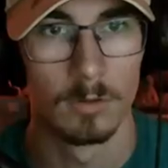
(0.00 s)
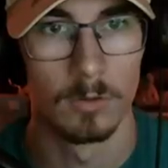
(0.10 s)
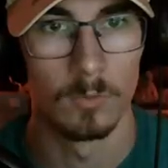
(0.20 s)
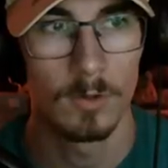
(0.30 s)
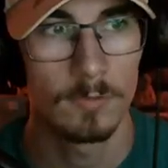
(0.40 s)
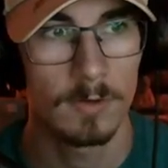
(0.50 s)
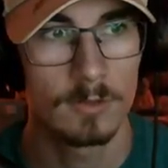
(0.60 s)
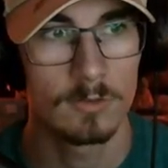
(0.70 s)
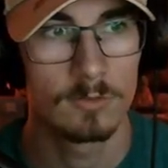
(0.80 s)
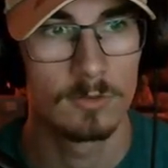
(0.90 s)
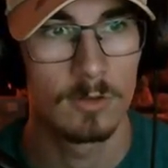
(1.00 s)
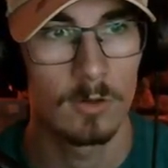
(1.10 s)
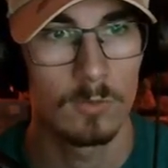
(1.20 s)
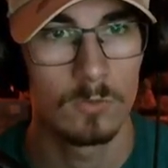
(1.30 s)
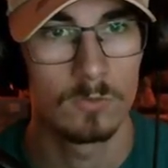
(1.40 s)
What if I just
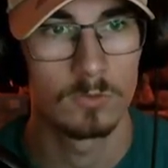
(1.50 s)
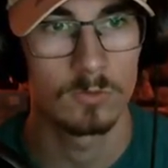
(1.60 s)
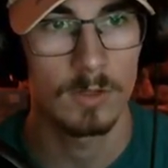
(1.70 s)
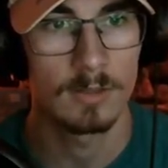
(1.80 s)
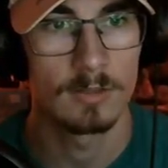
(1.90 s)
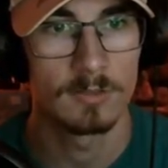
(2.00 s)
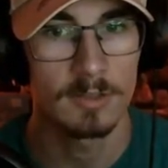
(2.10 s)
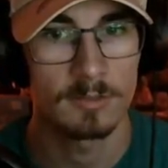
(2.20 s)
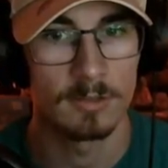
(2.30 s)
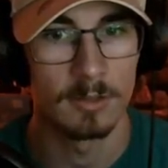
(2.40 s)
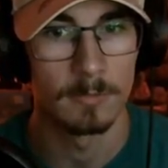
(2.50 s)
go straight to 60?